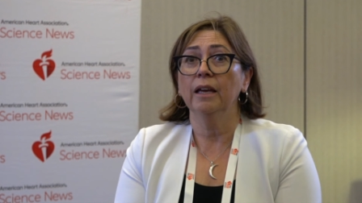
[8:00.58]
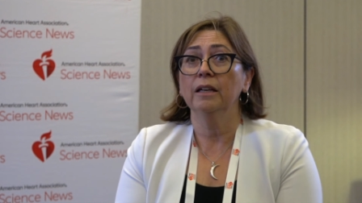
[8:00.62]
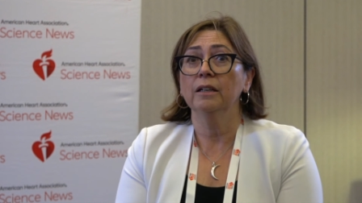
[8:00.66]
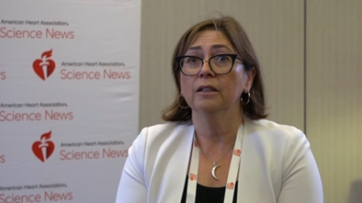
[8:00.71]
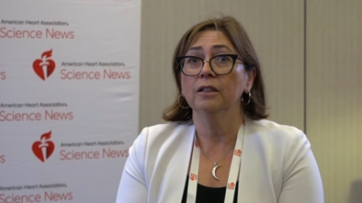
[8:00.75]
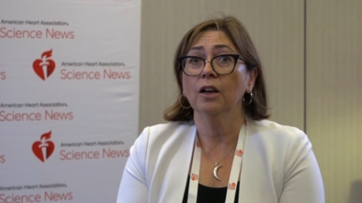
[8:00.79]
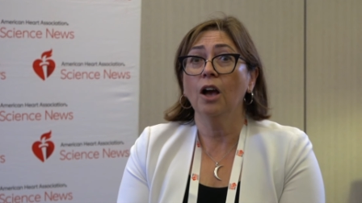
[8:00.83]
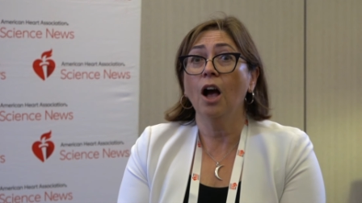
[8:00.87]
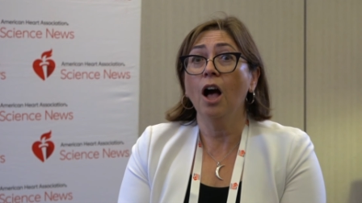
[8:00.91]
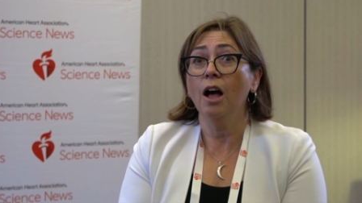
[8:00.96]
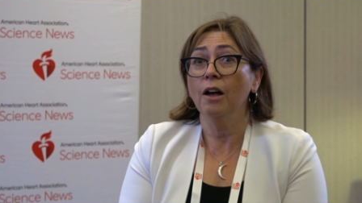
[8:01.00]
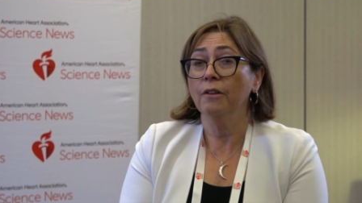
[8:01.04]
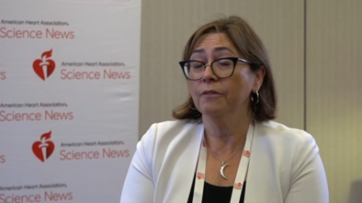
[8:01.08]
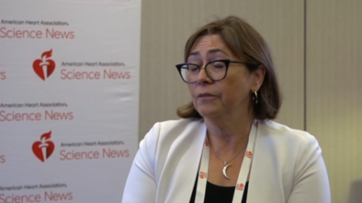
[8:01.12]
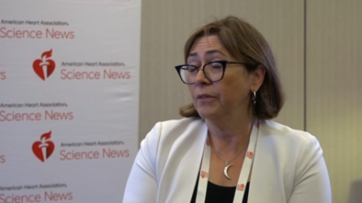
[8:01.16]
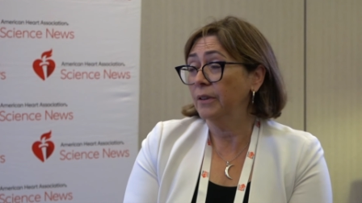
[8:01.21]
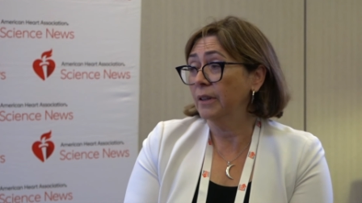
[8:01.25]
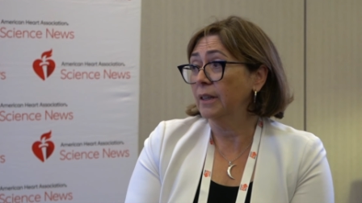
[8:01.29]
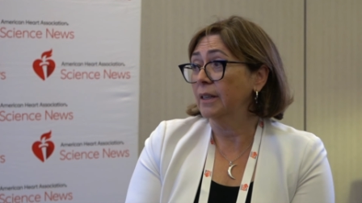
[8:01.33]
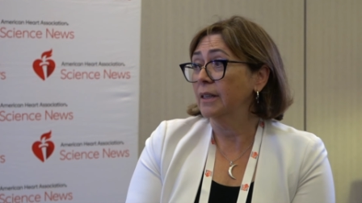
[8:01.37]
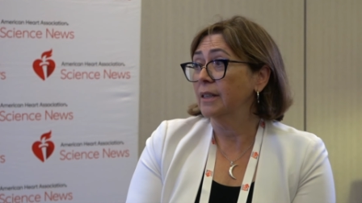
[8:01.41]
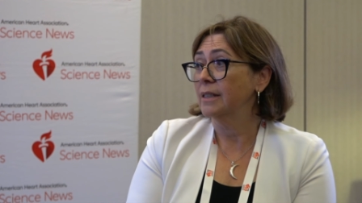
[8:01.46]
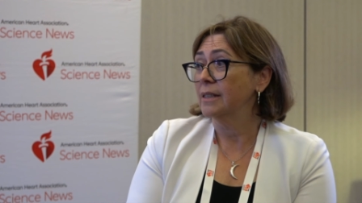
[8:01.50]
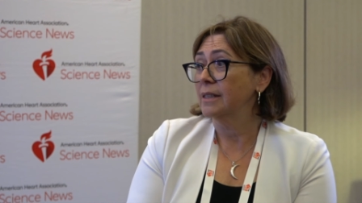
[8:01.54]
and
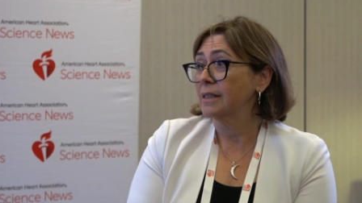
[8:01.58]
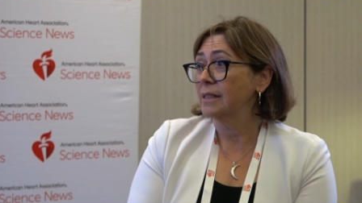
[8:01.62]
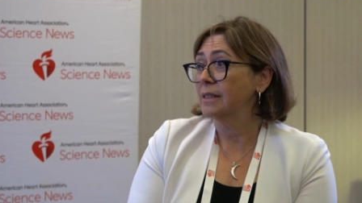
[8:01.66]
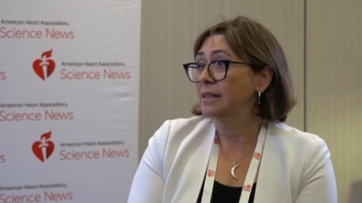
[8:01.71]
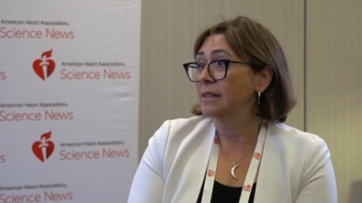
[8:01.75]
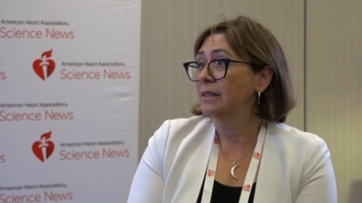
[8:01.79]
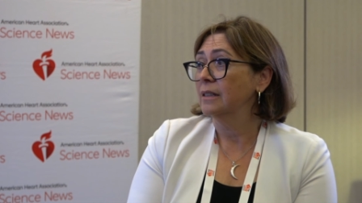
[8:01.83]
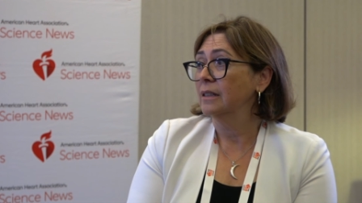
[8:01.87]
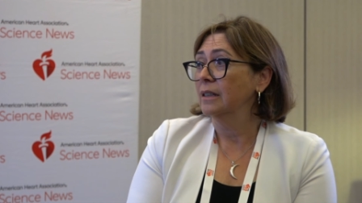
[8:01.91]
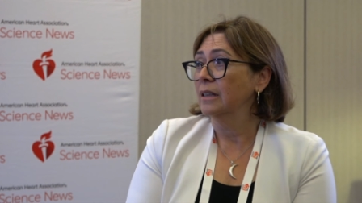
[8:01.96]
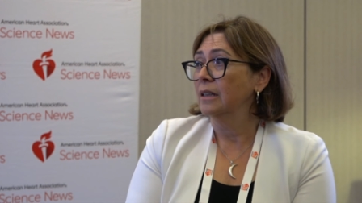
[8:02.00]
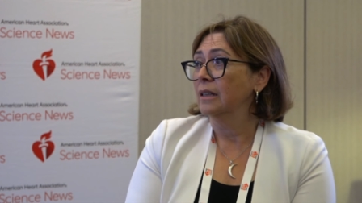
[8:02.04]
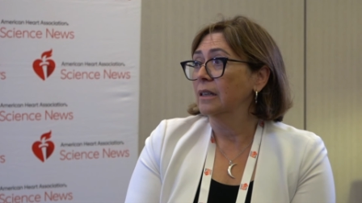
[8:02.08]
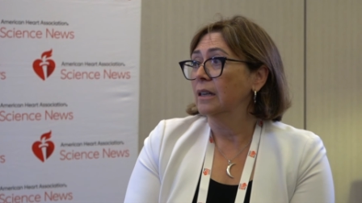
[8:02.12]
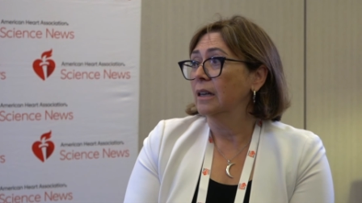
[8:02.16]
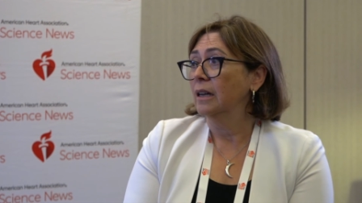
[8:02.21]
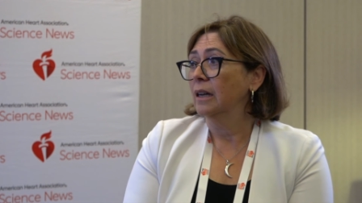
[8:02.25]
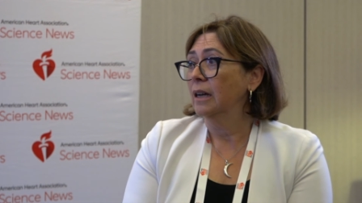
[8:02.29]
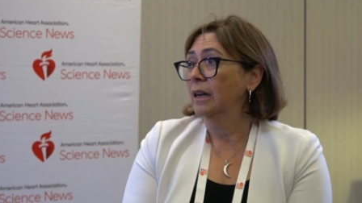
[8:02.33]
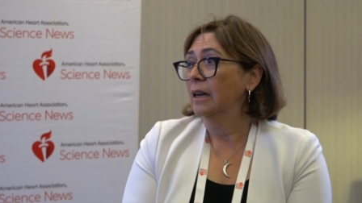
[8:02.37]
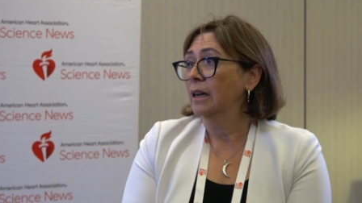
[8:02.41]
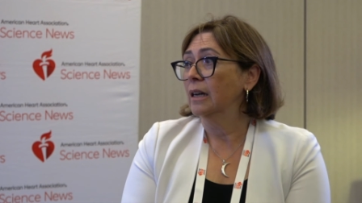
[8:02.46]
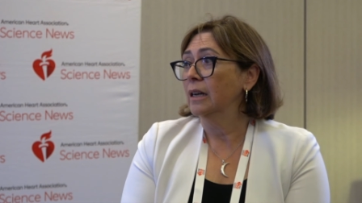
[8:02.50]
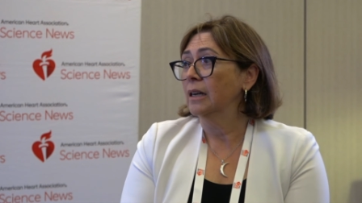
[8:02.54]
confidence.
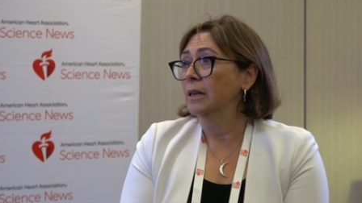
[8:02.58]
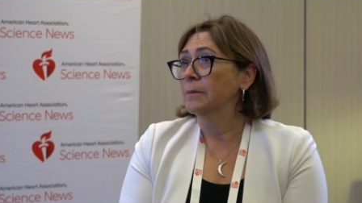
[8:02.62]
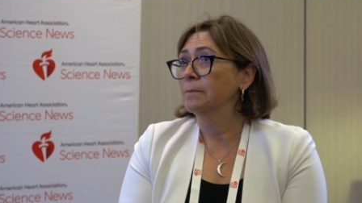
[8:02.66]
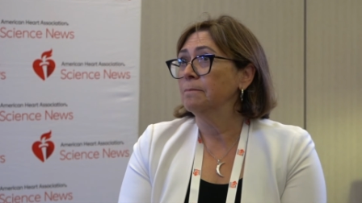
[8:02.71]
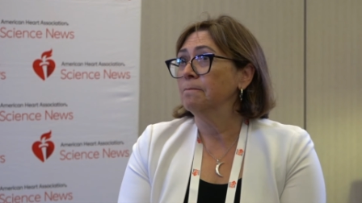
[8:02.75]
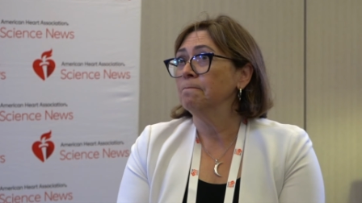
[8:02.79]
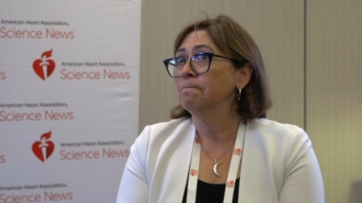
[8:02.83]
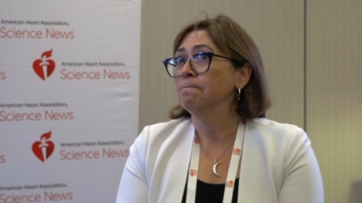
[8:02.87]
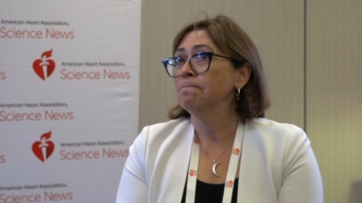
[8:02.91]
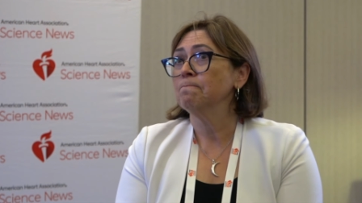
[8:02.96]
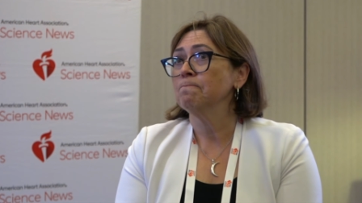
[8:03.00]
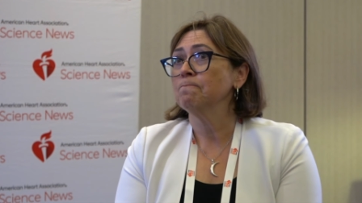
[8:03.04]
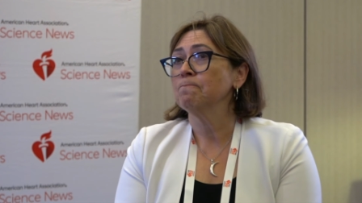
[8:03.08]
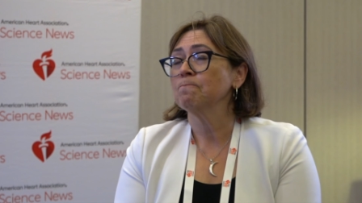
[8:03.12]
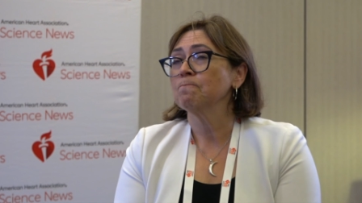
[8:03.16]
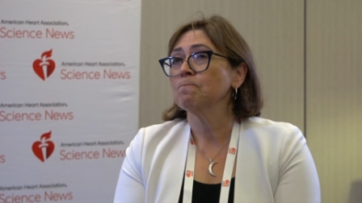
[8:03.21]
Um,